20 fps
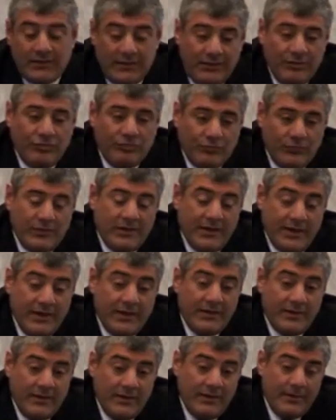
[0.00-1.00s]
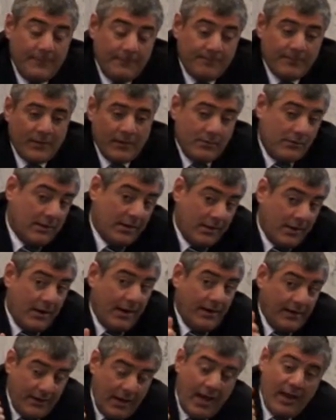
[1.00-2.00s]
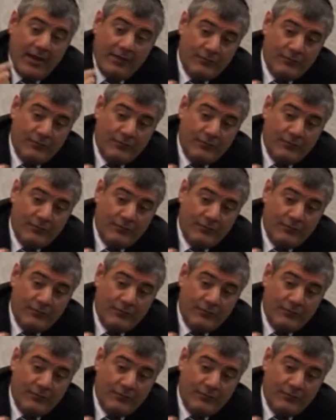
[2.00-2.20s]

And usually I, I